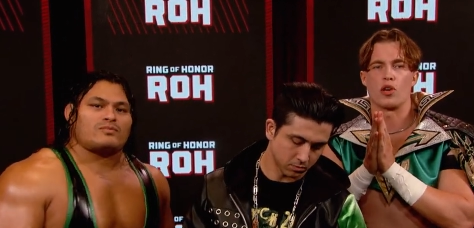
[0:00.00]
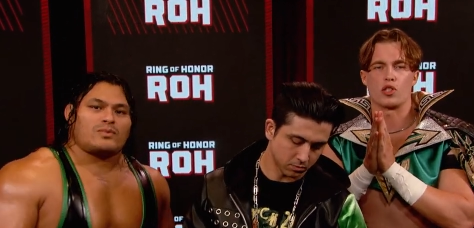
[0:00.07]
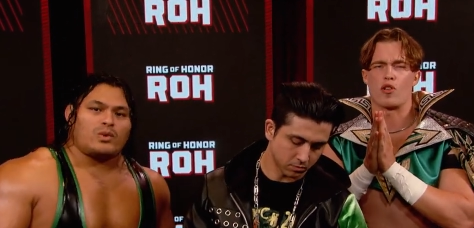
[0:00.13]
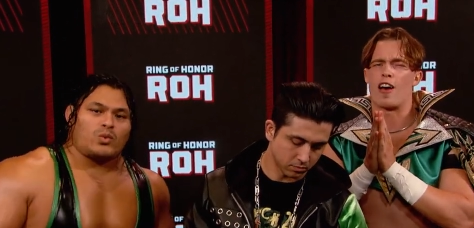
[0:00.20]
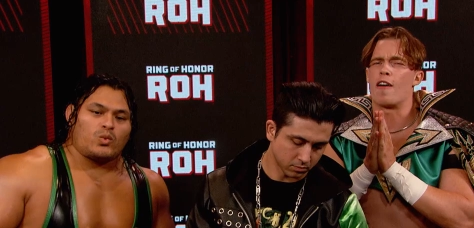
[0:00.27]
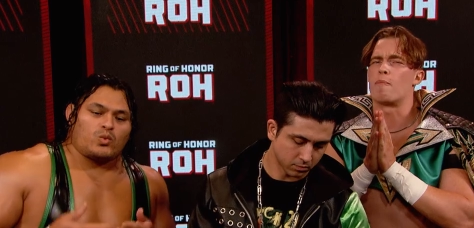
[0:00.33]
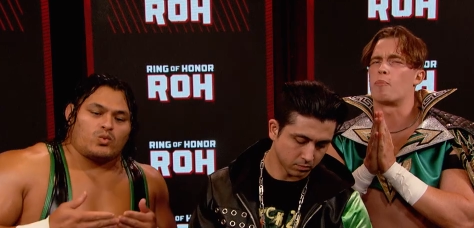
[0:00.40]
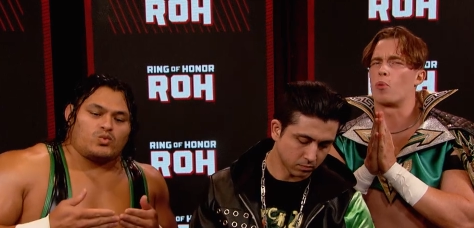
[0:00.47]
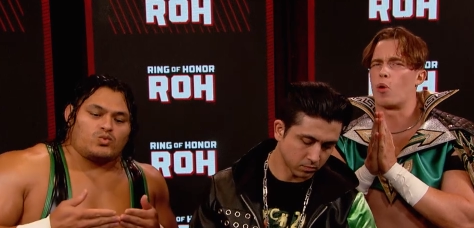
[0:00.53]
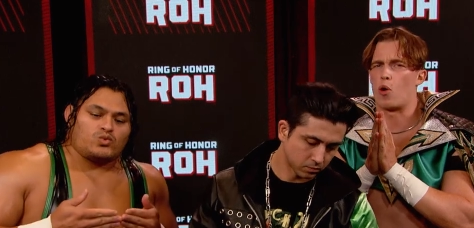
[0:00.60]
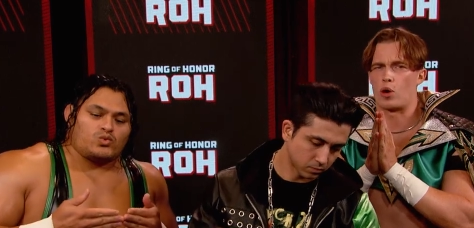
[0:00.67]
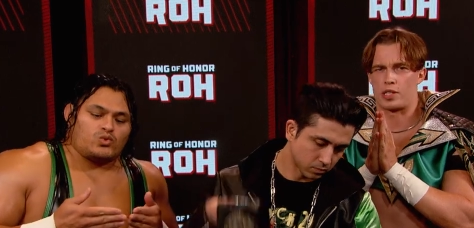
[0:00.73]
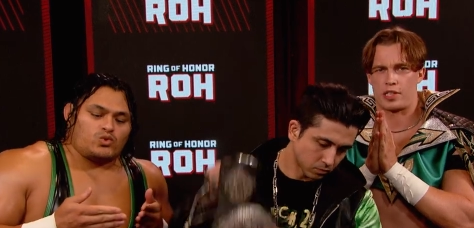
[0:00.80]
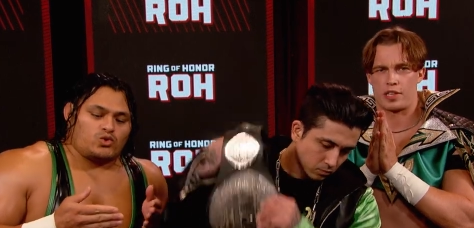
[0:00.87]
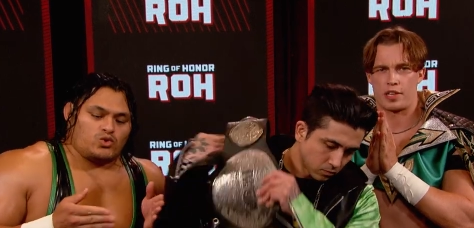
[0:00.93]
Speaker 1: so I
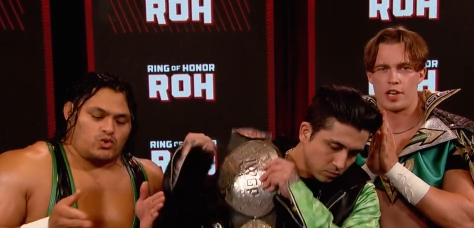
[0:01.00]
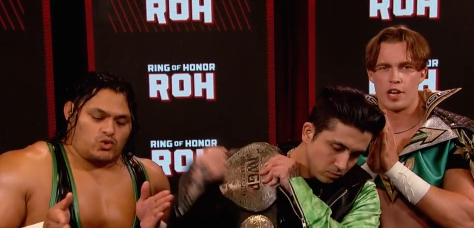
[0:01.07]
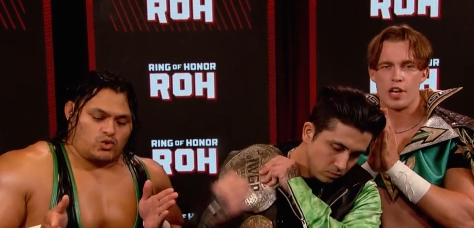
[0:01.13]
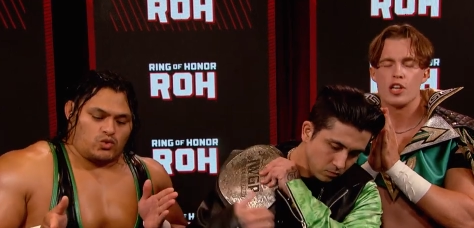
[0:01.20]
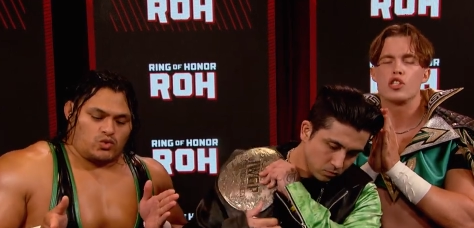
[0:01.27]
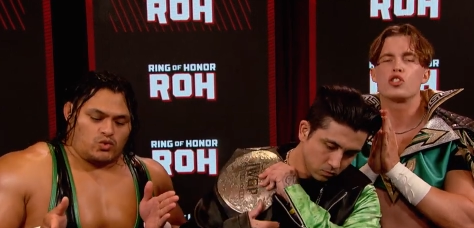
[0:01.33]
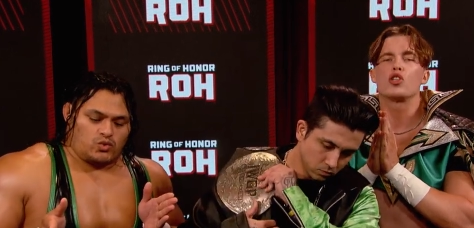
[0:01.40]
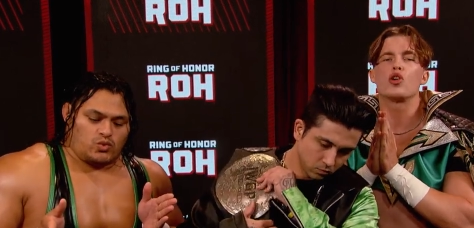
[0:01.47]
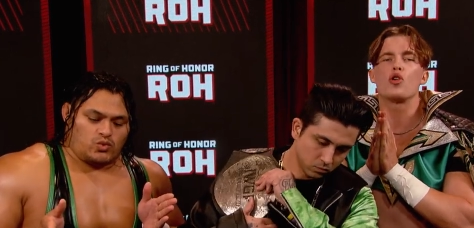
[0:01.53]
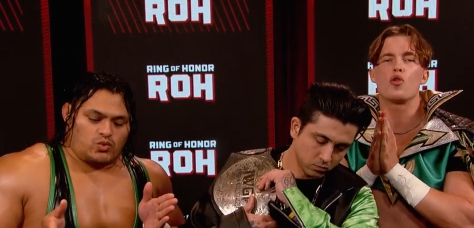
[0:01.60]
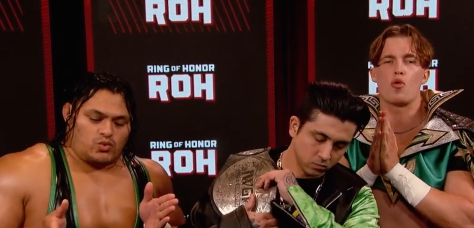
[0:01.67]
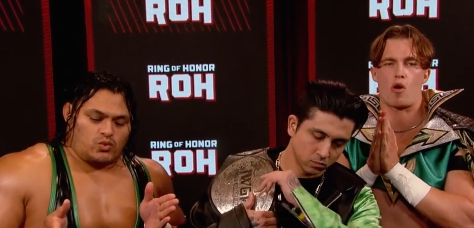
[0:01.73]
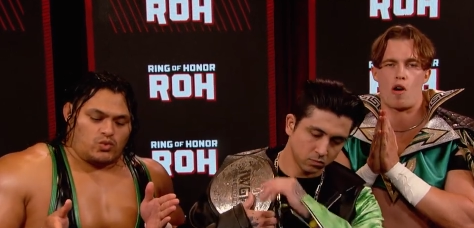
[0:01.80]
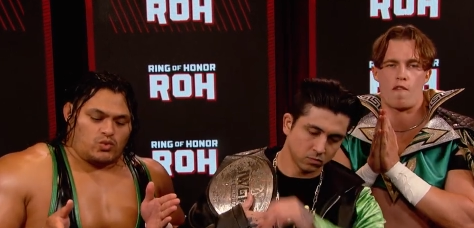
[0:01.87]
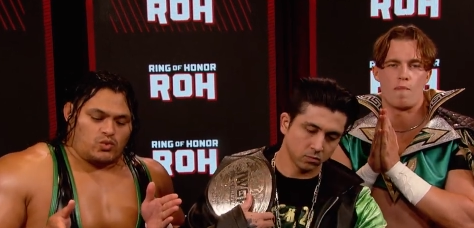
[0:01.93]
brought
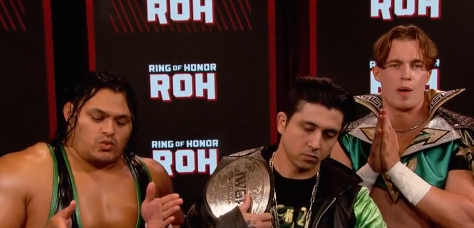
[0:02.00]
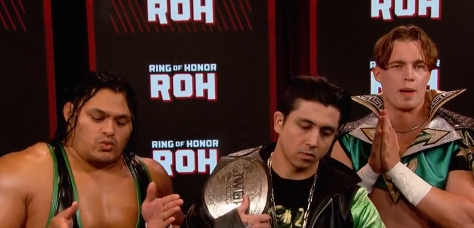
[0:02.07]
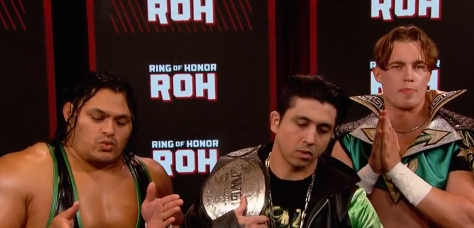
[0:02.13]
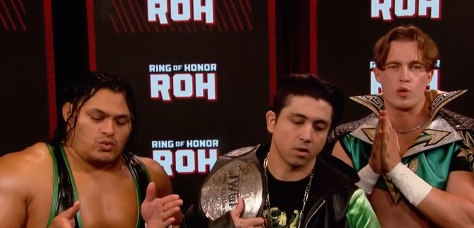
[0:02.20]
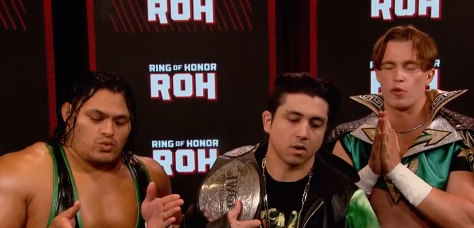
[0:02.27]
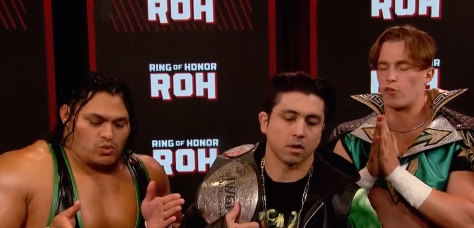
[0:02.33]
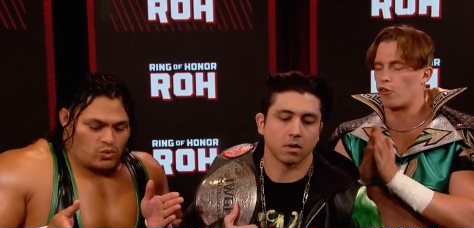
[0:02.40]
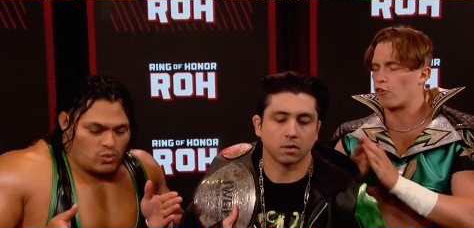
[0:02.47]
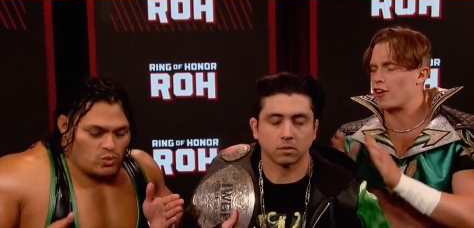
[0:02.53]
two of my beautiful